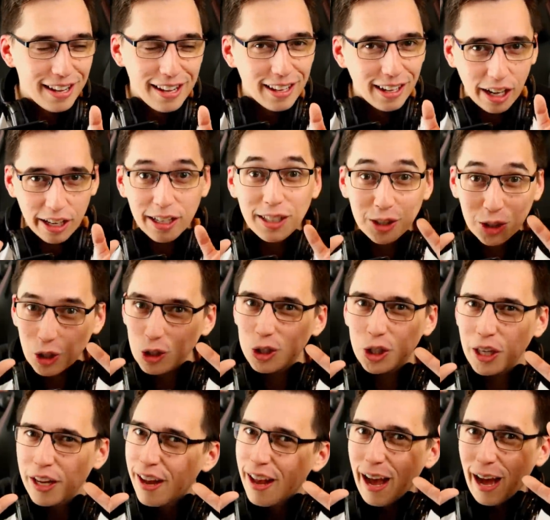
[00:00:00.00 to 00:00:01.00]
Like,
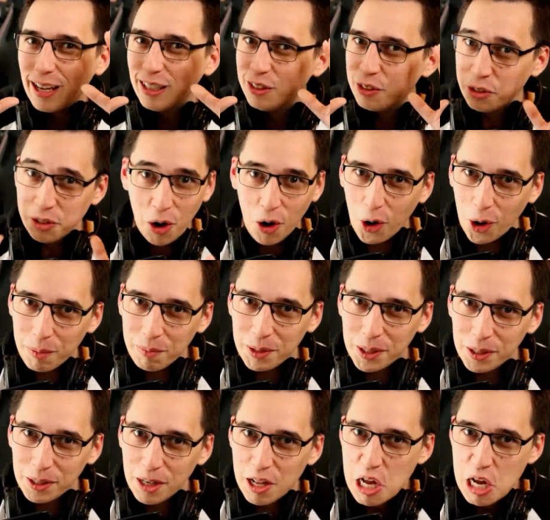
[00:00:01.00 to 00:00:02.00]
just a
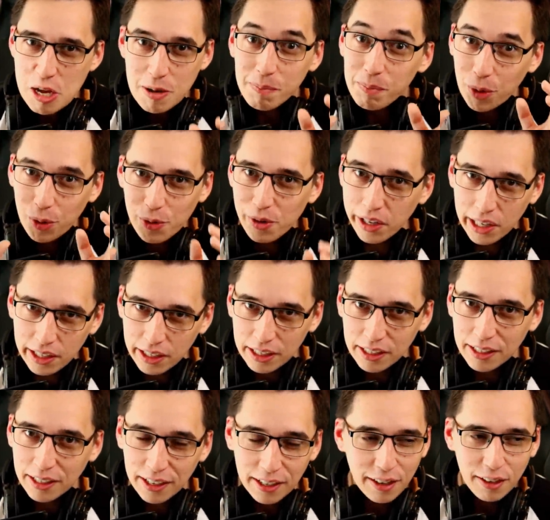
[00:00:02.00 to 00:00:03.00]
normal
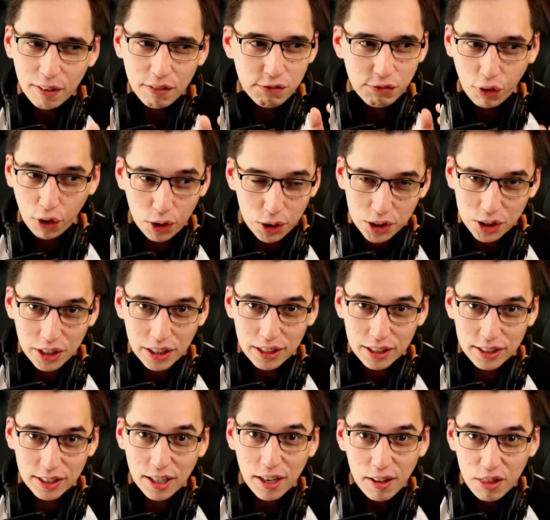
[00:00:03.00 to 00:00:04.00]
Marine
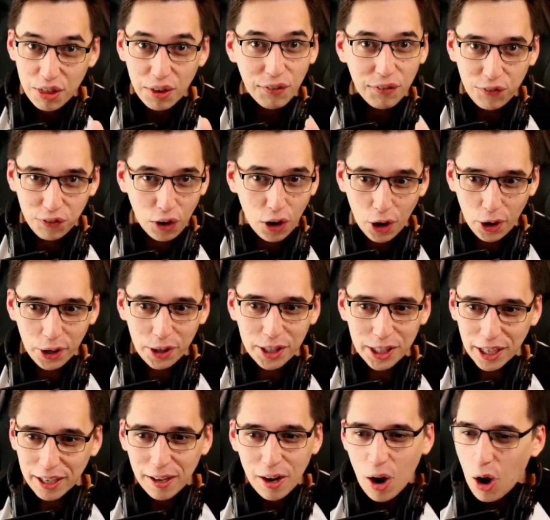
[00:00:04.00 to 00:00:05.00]
versus the Flood.